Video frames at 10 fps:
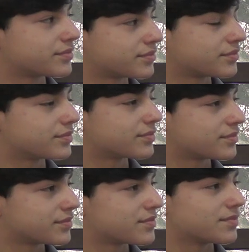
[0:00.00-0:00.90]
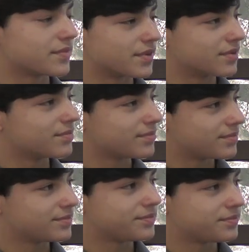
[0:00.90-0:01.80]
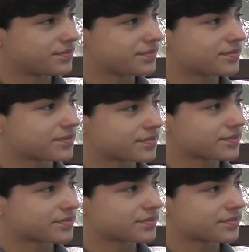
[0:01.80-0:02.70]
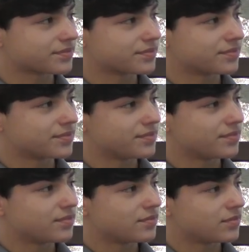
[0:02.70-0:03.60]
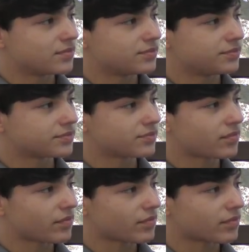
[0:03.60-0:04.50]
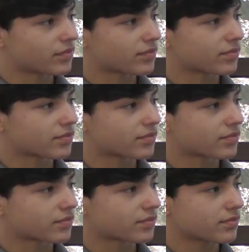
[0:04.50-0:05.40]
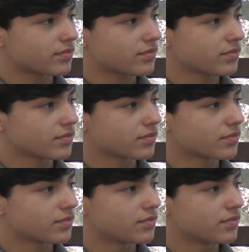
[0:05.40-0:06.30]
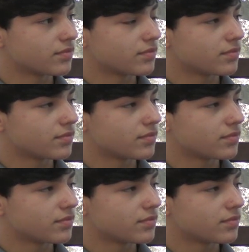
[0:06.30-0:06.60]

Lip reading: This person isn't speaking.